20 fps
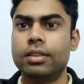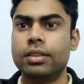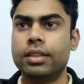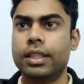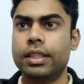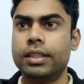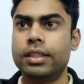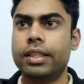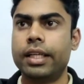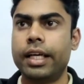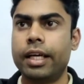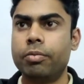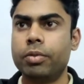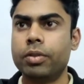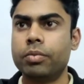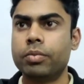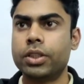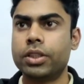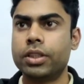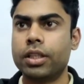There is a
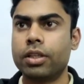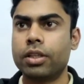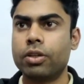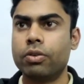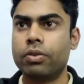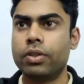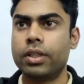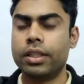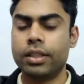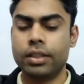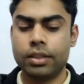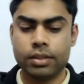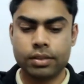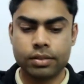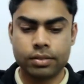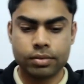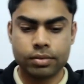typing mistake over here.